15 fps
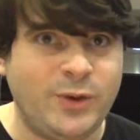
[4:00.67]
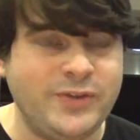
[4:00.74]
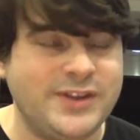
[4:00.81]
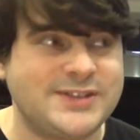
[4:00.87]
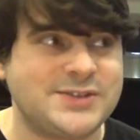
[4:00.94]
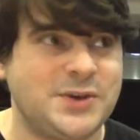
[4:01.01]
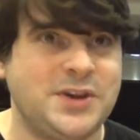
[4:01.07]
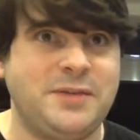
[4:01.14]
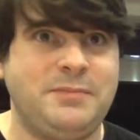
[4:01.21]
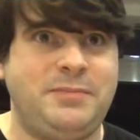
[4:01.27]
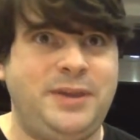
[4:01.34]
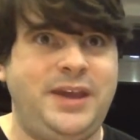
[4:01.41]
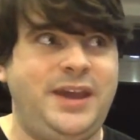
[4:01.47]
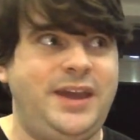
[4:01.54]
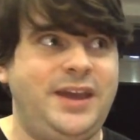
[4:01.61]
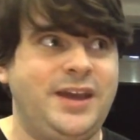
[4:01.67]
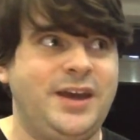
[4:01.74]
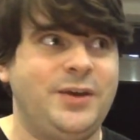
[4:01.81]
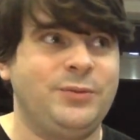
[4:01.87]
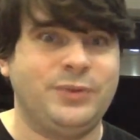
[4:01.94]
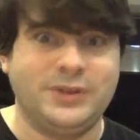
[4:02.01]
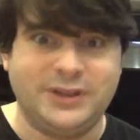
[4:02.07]
one that's going to be
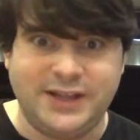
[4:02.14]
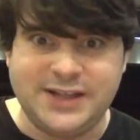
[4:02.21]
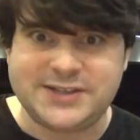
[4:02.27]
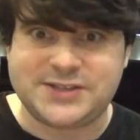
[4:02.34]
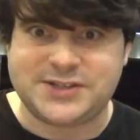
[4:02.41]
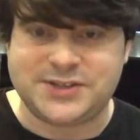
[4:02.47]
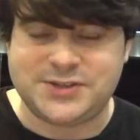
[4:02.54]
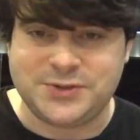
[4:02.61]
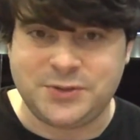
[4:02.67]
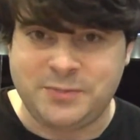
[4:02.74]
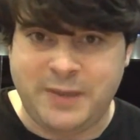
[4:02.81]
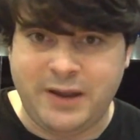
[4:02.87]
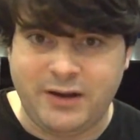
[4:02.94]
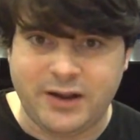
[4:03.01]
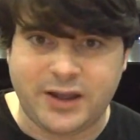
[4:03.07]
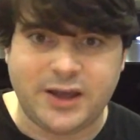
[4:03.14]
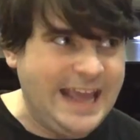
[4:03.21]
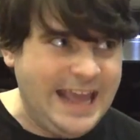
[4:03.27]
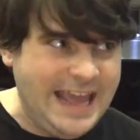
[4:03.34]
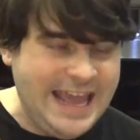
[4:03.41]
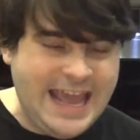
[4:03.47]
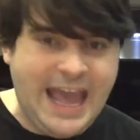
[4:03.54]
uh, released to America.
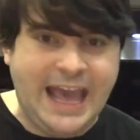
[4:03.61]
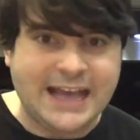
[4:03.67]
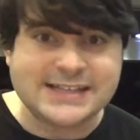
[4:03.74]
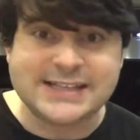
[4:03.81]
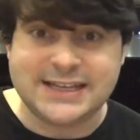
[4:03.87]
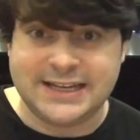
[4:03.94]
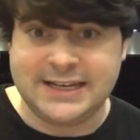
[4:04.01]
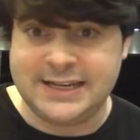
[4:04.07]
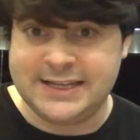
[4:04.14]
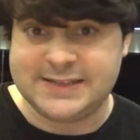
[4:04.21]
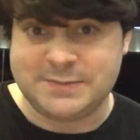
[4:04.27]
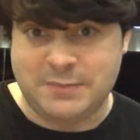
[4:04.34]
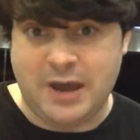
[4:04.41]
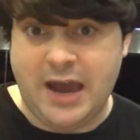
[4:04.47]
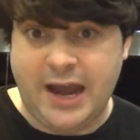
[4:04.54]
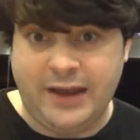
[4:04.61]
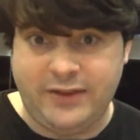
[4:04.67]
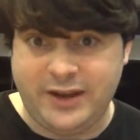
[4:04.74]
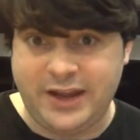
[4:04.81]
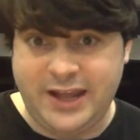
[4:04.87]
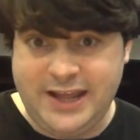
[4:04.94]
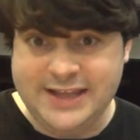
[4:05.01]
He has it in his mind
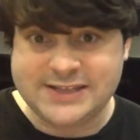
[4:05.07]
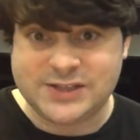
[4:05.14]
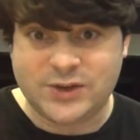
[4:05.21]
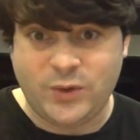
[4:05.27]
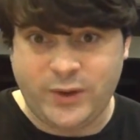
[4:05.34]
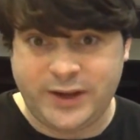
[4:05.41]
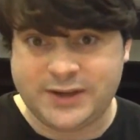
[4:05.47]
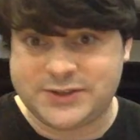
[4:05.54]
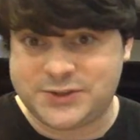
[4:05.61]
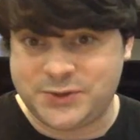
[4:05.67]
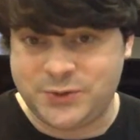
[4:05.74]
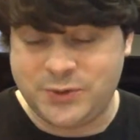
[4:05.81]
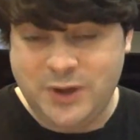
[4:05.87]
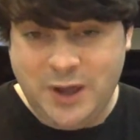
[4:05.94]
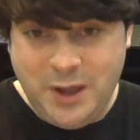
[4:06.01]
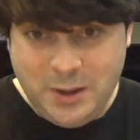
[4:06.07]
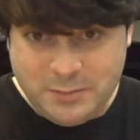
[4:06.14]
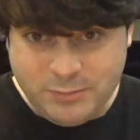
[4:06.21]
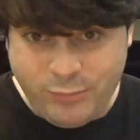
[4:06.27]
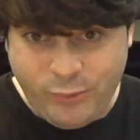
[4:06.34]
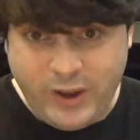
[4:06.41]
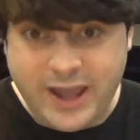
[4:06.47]
that he's going to
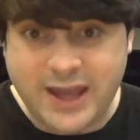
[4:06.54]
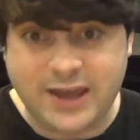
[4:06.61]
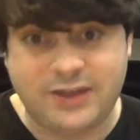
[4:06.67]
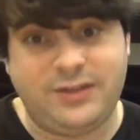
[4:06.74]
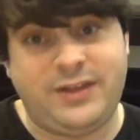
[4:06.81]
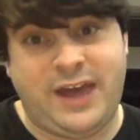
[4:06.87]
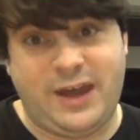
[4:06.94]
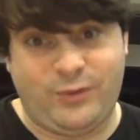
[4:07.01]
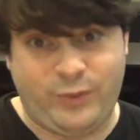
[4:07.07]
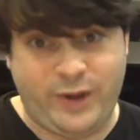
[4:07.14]
break that